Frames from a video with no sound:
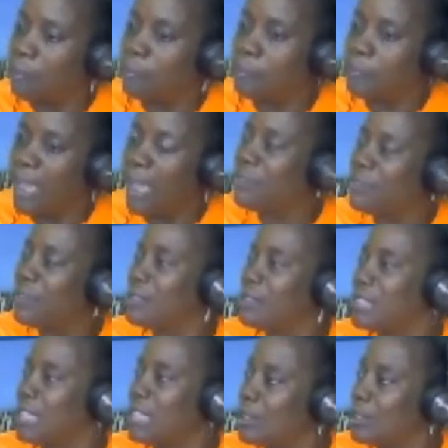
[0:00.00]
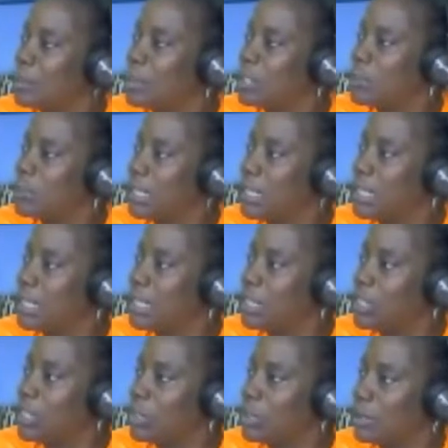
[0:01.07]
having to take too much
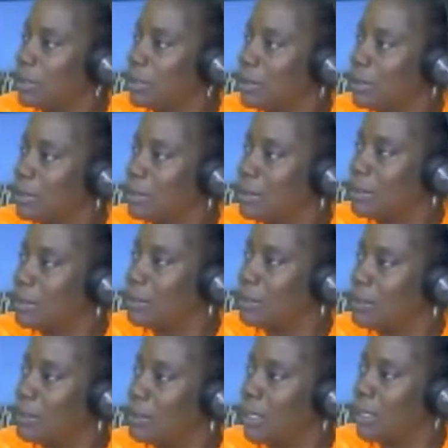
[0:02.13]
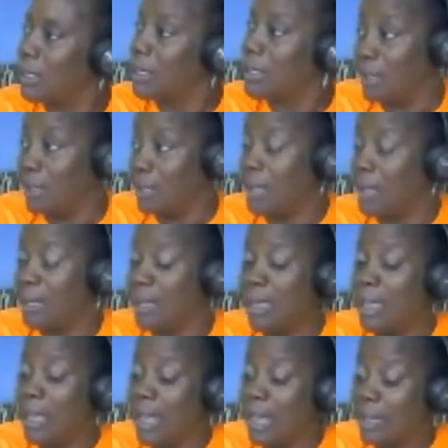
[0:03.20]
medication, you know, and
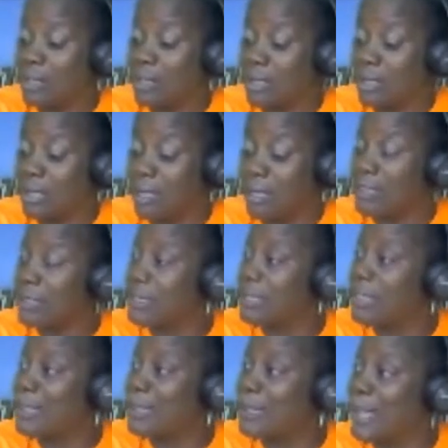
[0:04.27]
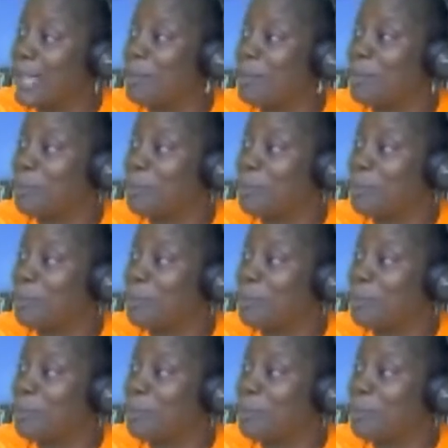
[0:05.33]
actually exercises help